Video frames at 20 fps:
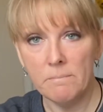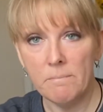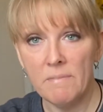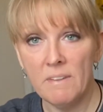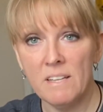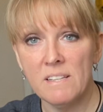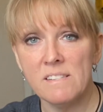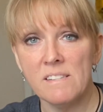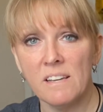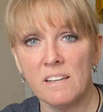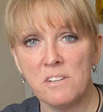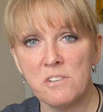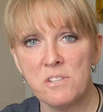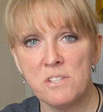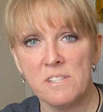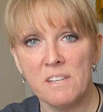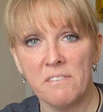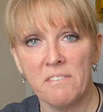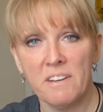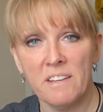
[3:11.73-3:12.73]
It
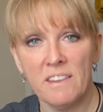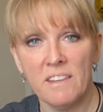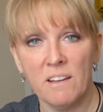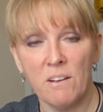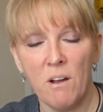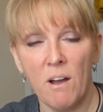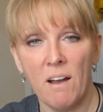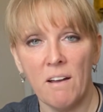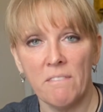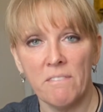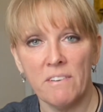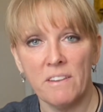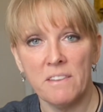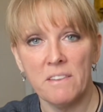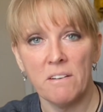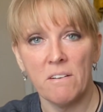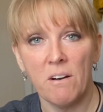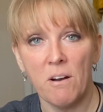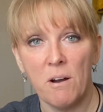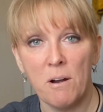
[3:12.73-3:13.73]
sections everything off, and
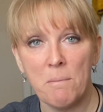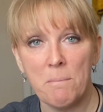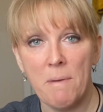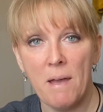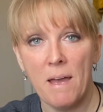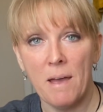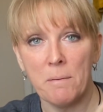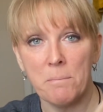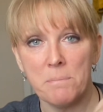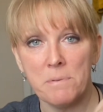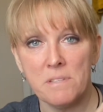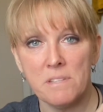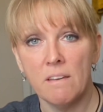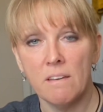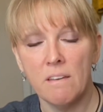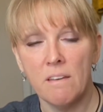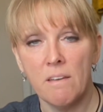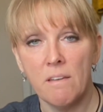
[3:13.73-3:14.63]
there are maps